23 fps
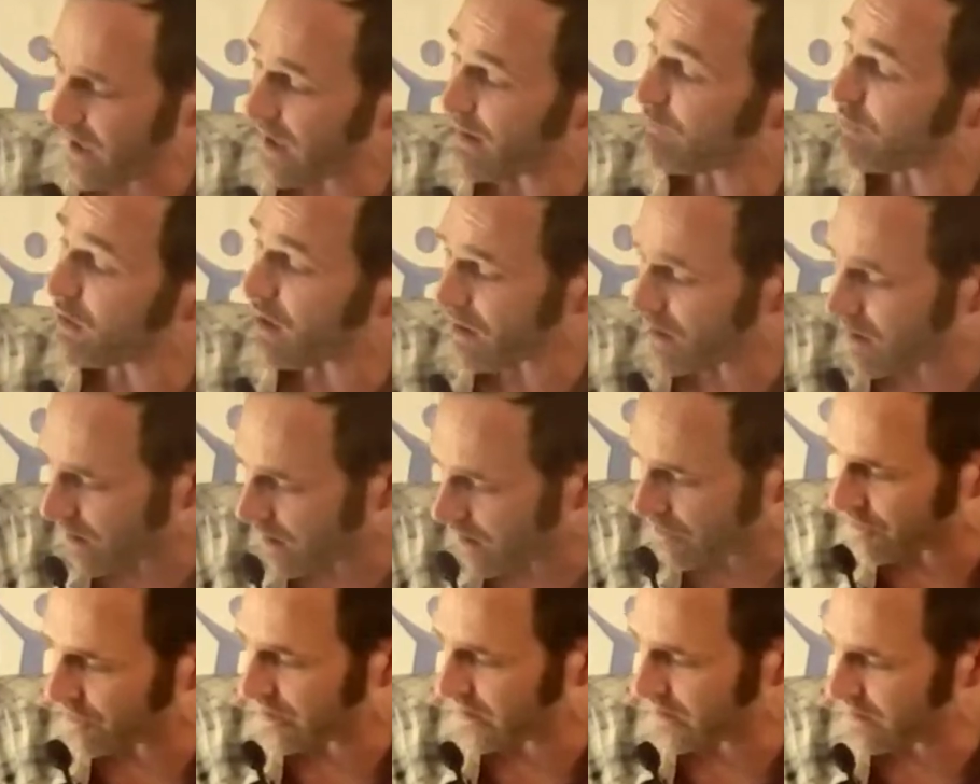They have a
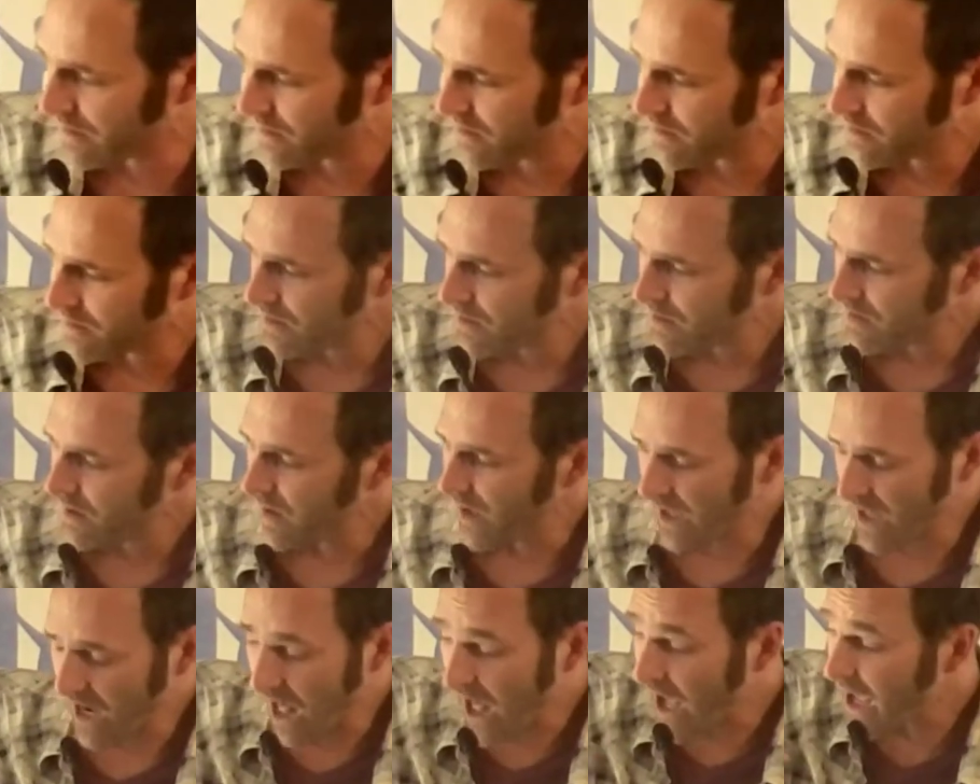calling.
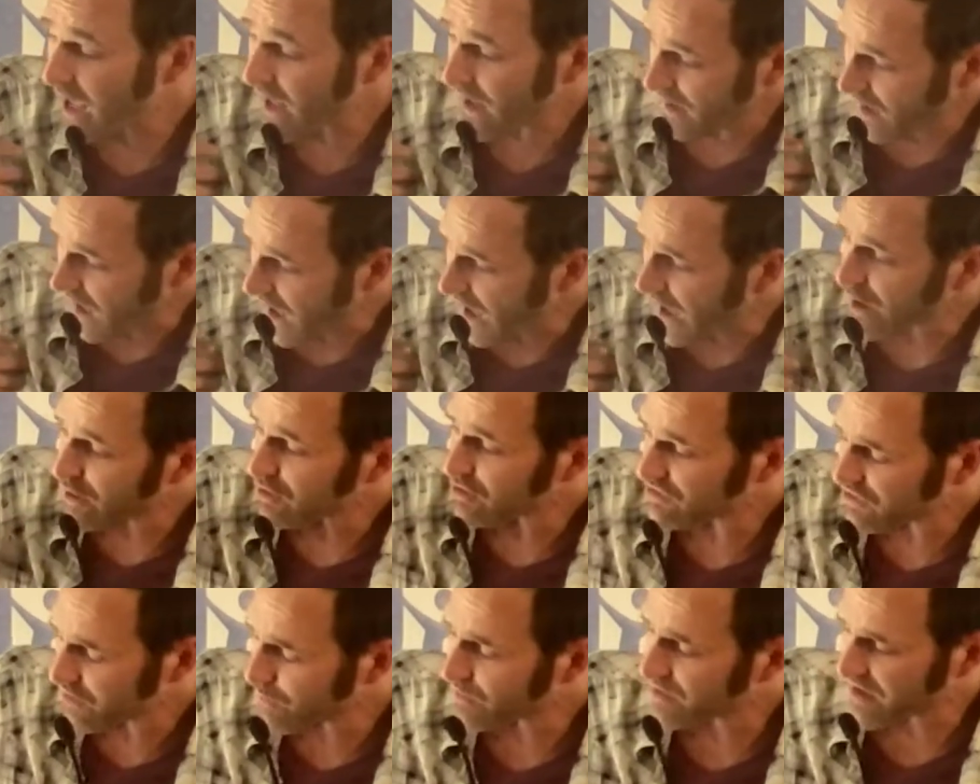And I
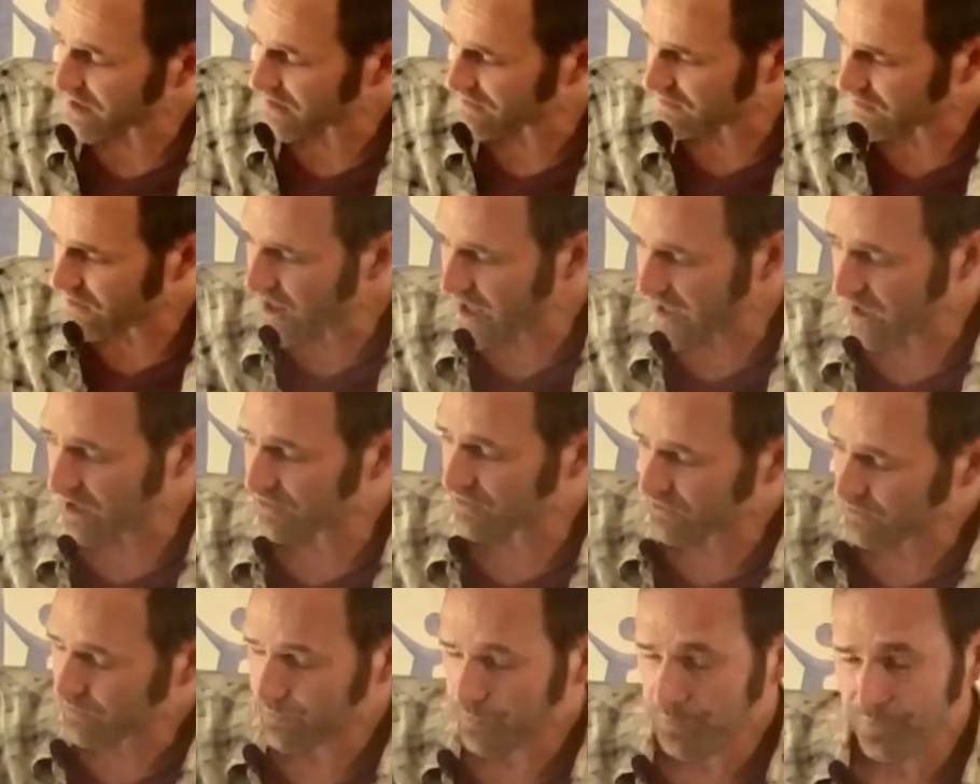understand what that's like.